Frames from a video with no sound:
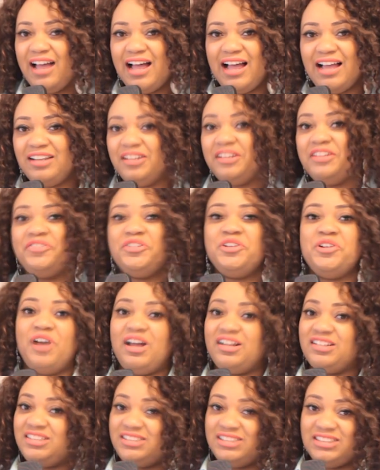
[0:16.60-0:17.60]
I don't even know
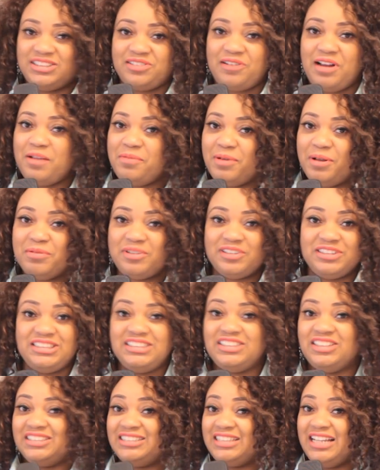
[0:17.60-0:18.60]
how to describe her because she
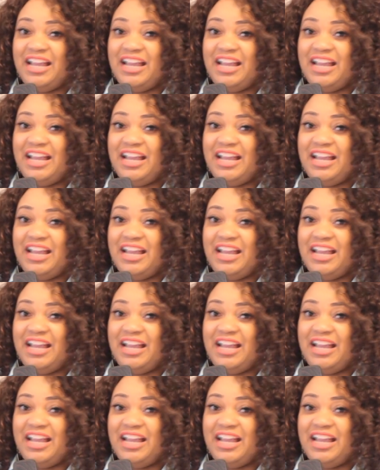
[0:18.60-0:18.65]
does